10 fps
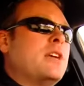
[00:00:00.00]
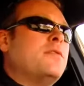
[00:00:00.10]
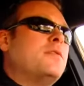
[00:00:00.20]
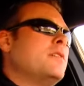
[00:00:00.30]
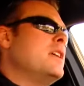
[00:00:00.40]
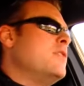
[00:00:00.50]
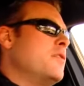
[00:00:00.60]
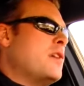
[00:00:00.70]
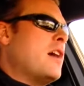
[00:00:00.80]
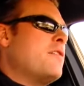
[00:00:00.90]
If, even
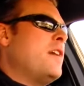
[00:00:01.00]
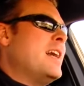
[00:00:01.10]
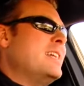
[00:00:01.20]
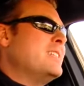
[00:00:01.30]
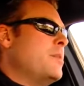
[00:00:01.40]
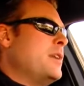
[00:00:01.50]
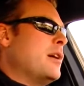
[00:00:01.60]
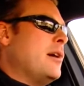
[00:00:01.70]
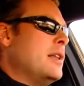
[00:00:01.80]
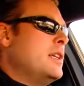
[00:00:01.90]
if you're not finding something
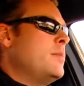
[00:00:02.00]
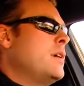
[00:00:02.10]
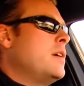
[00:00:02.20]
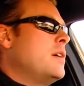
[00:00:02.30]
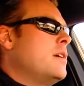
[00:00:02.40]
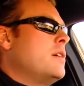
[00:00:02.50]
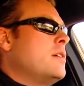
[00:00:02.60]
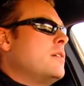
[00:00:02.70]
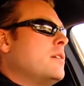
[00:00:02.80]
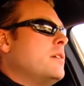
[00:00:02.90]
on them,
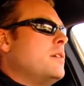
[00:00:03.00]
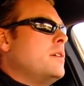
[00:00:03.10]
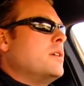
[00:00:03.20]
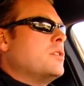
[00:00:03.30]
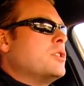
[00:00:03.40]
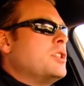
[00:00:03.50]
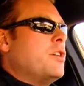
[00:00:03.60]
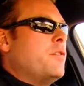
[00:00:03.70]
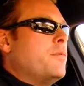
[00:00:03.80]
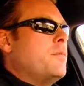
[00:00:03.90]
you're
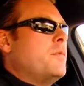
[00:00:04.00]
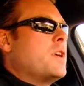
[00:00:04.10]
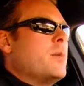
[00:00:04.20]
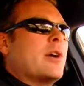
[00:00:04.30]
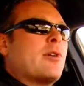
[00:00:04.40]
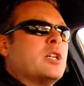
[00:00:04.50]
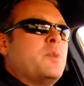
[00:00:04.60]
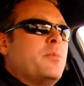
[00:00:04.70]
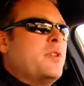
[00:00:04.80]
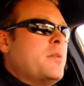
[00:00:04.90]
still coming across
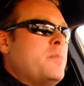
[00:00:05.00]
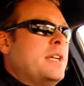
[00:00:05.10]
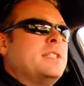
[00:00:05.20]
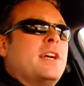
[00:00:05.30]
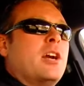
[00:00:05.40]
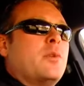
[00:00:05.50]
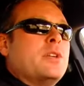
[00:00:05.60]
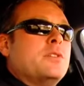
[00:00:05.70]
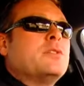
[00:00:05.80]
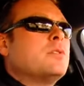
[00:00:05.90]
people that admit to heroin
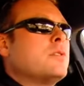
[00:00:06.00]
use.